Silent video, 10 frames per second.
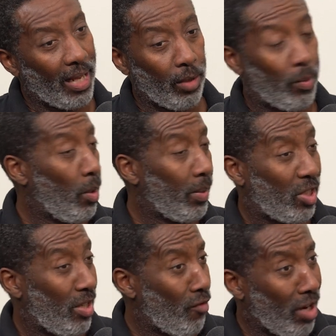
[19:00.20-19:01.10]

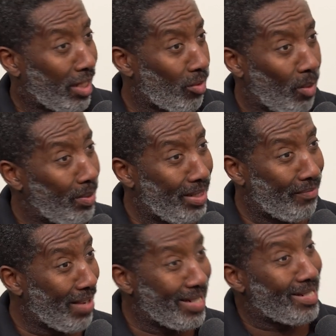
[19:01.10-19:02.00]
almost didn't realize what we'd
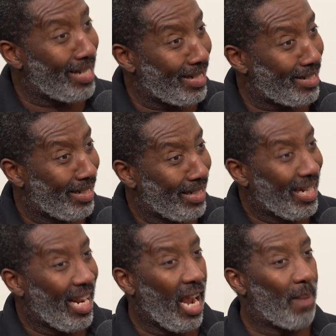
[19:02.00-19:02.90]
invented.
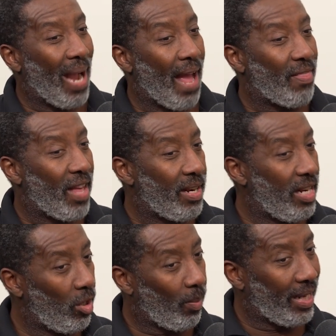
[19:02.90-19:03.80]
And then
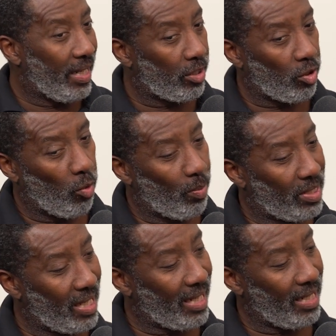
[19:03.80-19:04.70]
little by little,
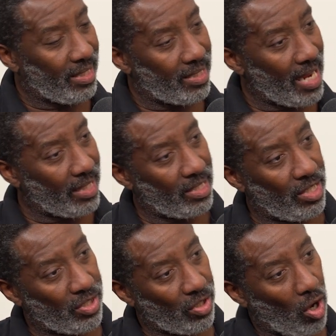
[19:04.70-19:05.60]
particular
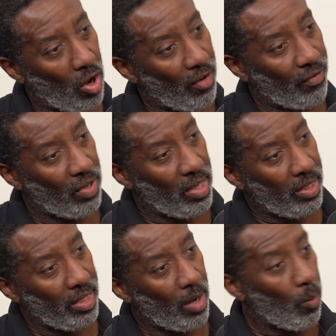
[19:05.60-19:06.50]
sectors of,
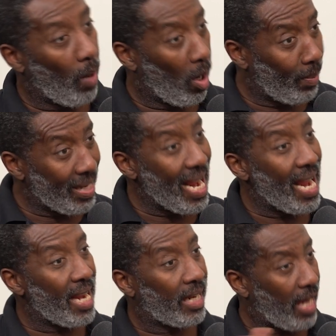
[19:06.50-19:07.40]

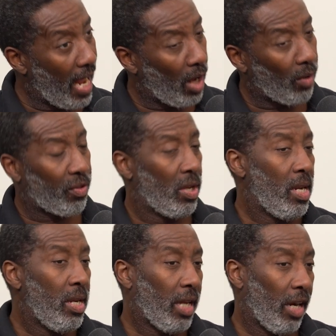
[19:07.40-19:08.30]
well-being and health
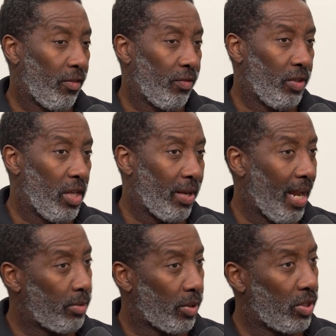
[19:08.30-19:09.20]
kind of,
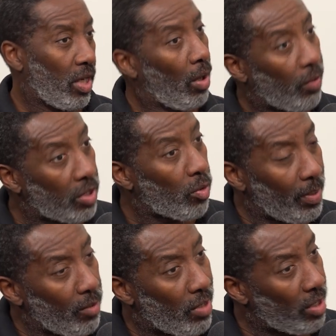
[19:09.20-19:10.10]
came to us and go, oh, this would
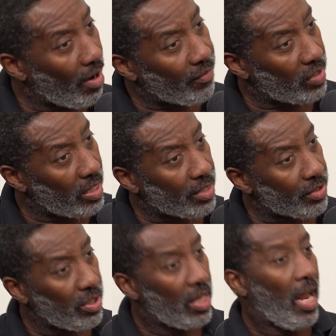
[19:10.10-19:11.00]
be really great for
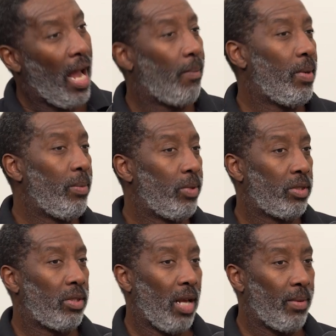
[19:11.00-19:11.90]
this. And
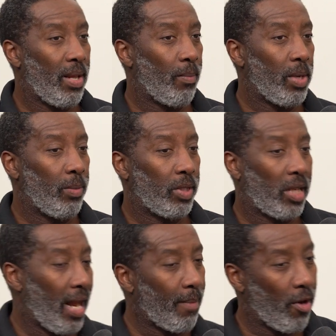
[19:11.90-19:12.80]
then we would
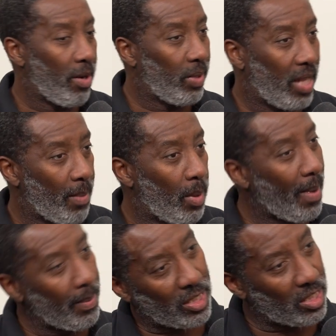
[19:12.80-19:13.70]
collaborate with them and
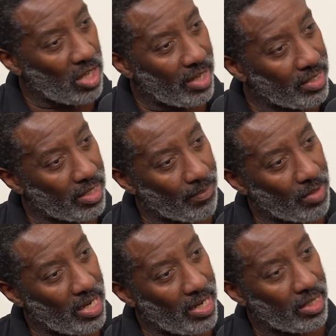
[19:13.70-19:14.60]
maybe design
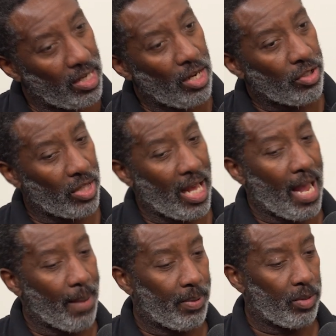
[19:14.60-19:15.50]
something. So that
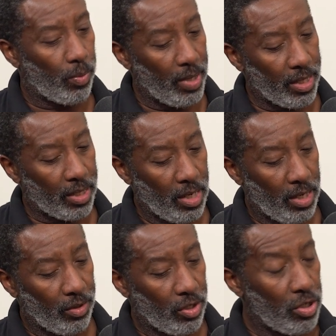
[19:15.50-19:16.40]
happened with
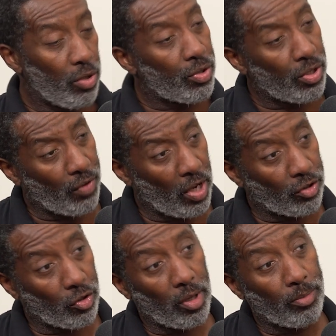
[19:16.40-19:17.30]
the use of
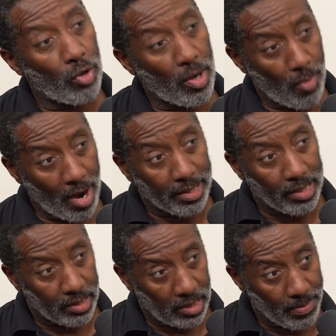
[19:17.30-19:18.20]
Hydrotherm during
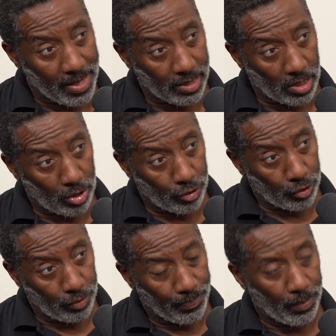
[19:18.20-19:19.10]
pregnancy
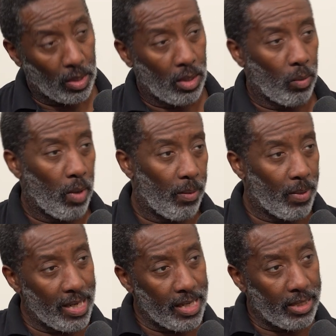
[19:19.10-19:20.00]
massage, where
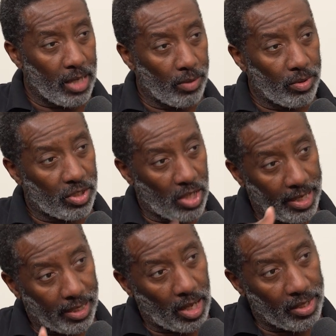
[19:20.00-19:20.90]
we don't
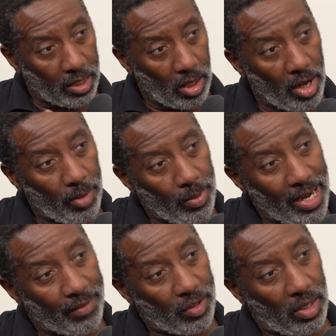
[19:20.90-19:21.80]
side lie the client. We
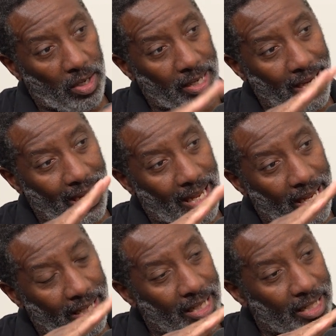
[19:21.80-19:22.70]
have a client
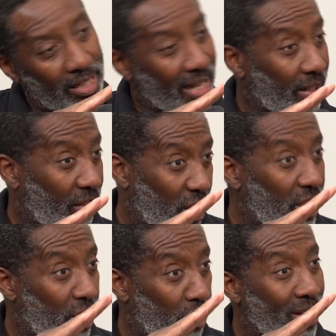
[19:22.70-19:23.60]
at a
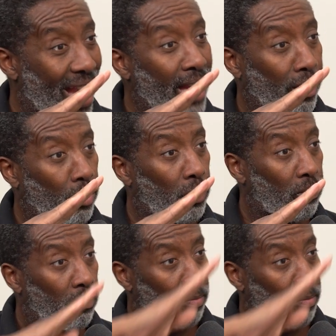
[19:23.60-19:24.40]
30-degree angle,